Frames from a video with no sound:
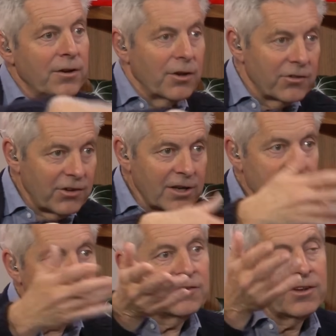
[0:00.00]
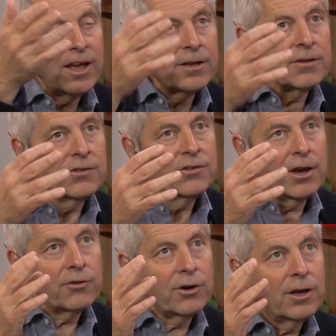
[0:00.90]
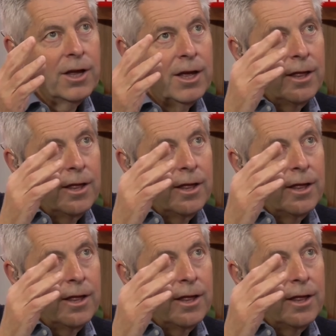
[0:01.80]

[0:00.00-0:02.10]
either Los Angeles, Seattle, etc.